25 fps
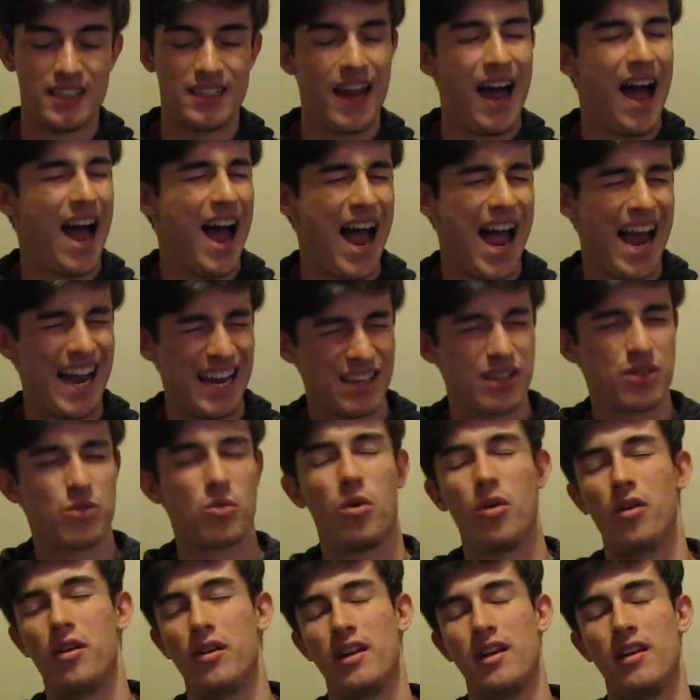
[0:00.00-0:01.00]
highest
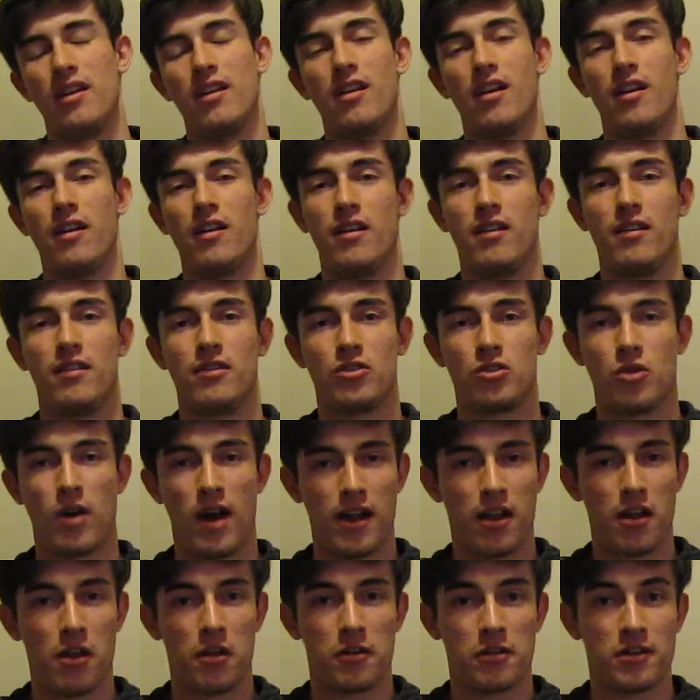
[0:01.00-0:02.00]
quality
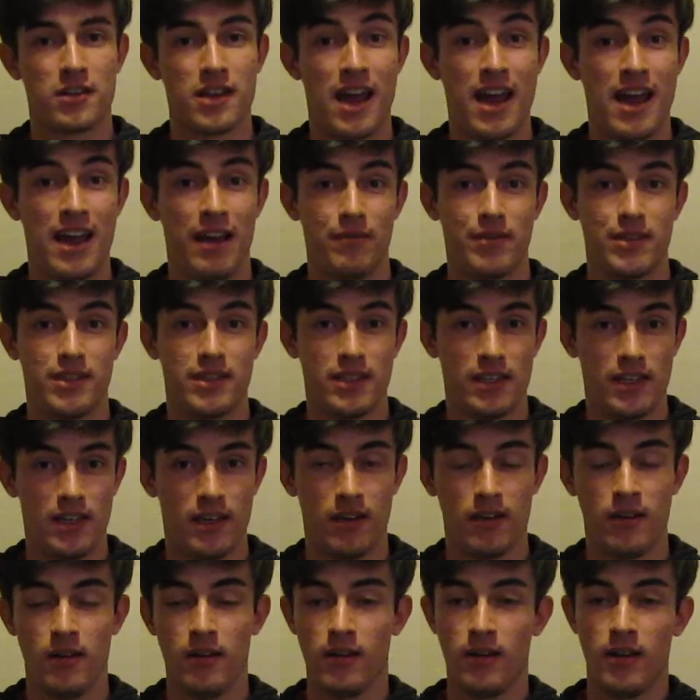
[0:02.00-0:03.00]
tricolors I have
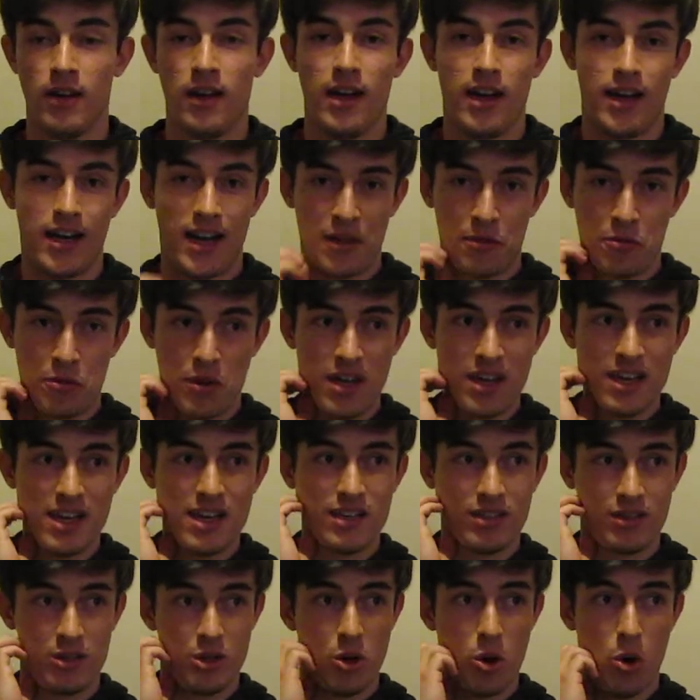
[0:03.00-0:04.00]
seen, and I think
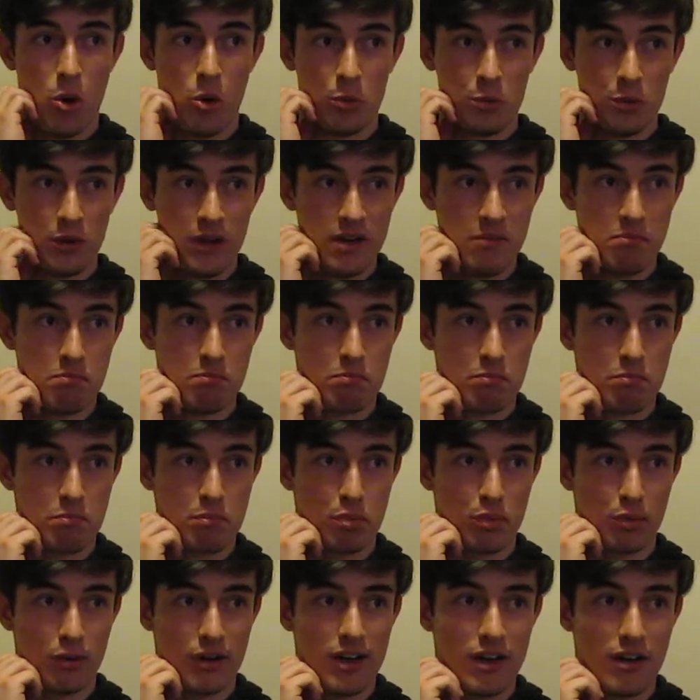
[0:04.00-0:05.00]
he's the only
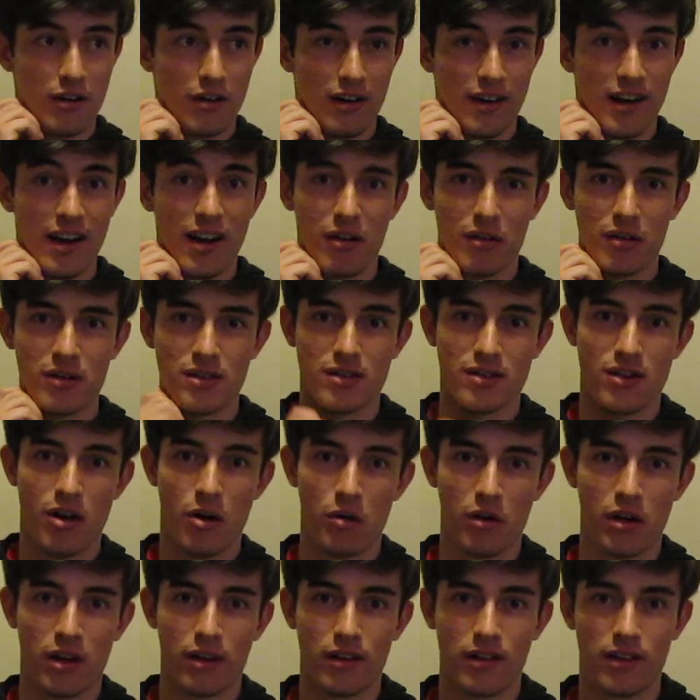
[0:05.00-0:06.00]
breeder in
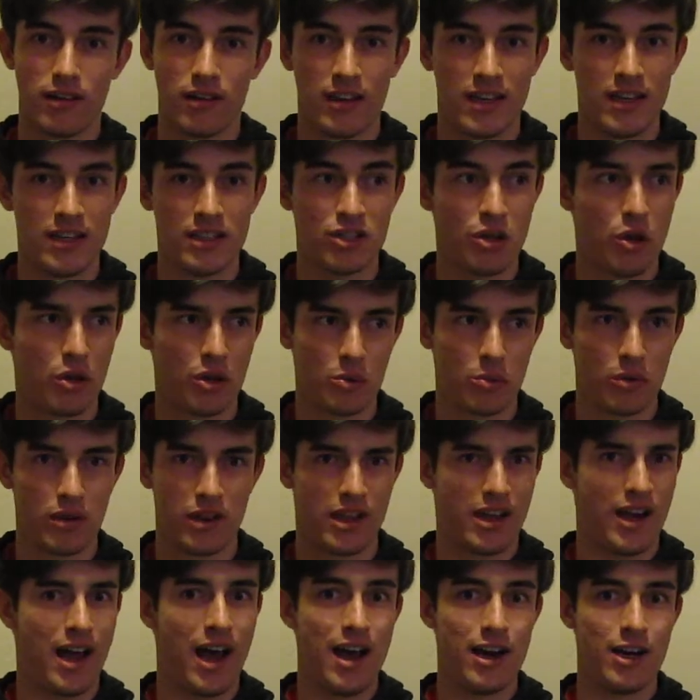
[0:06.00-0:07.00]
Arizona. He's the only one
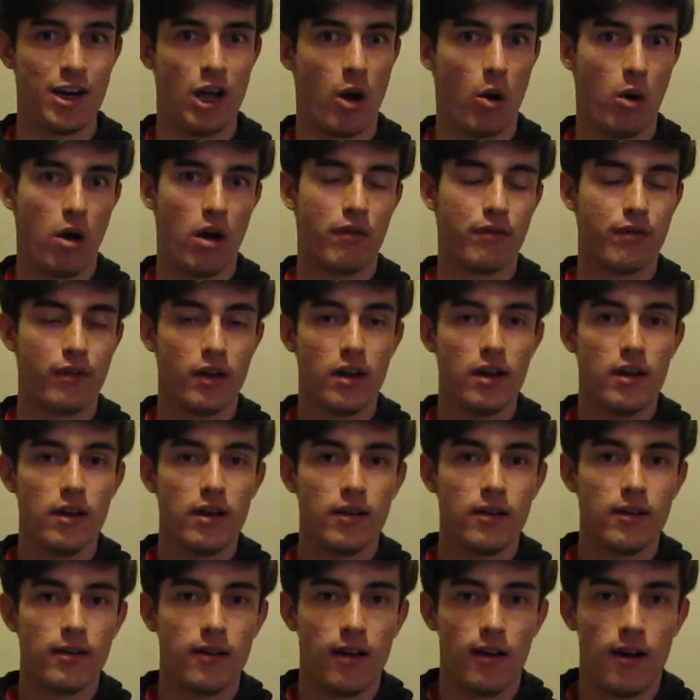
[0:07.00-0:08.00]
that I know of.
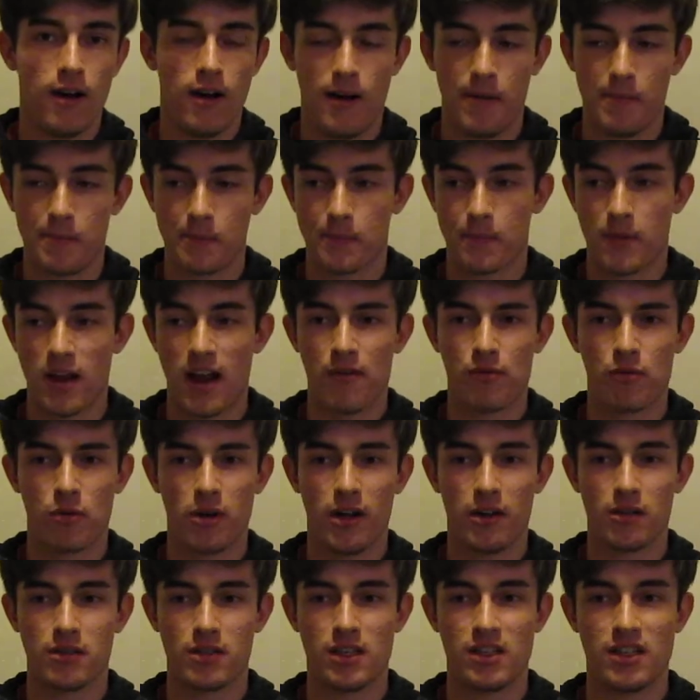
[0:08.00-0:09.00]
Everyone
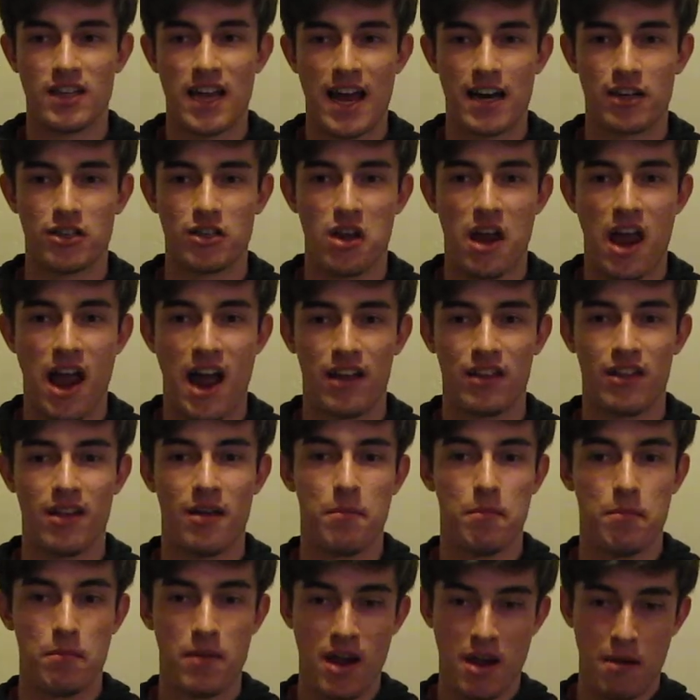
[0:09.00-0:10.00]
else has actually had
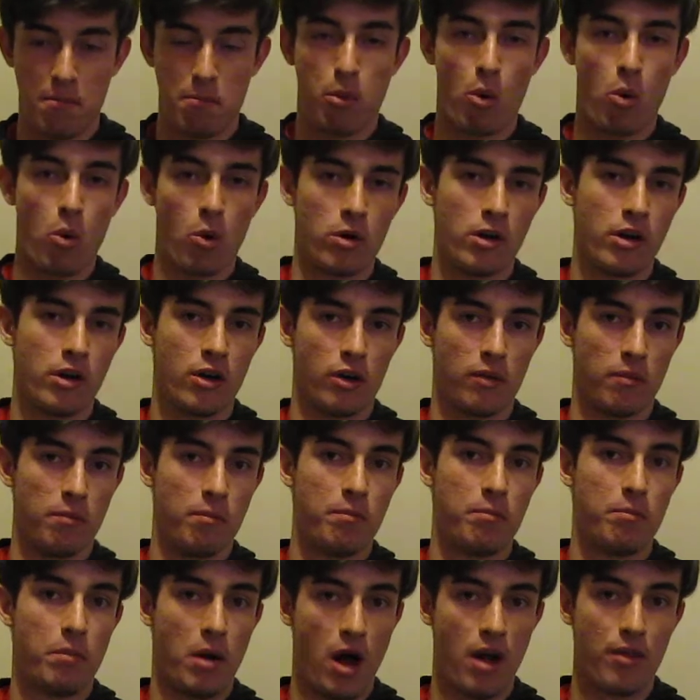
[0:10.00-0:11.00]
them imported or
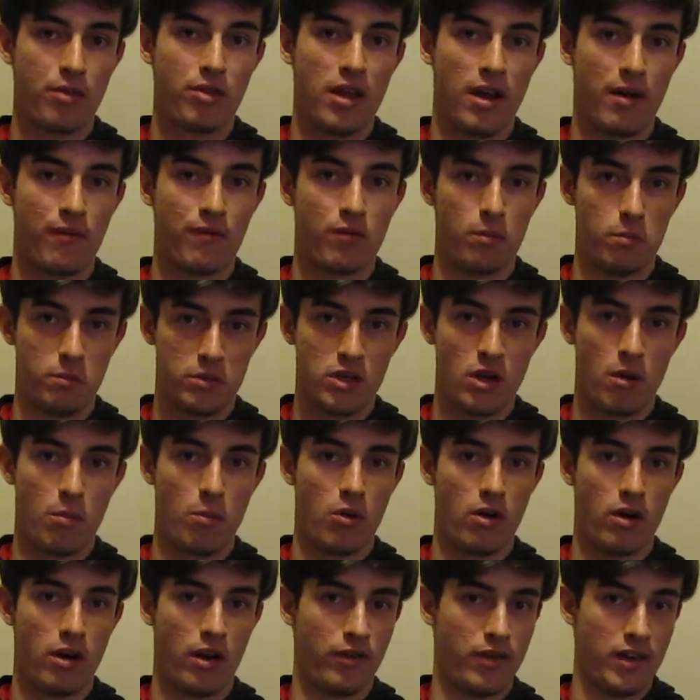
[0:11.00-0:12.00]
bought them from
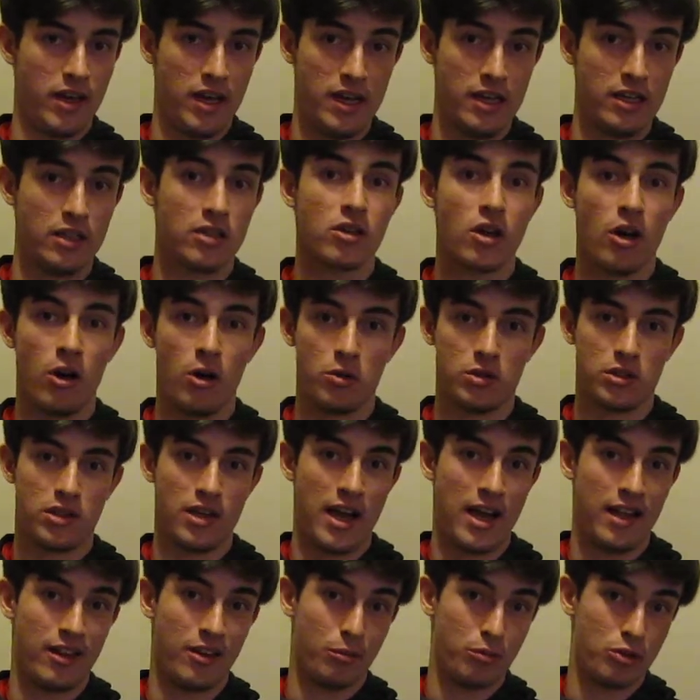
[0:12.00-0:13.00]
someone on the East Coast and
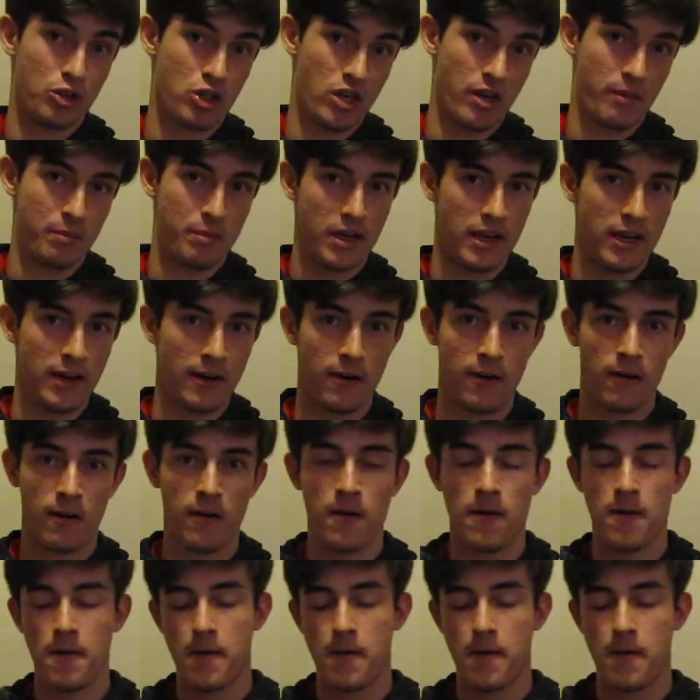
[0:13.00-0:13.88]
had them shipped here.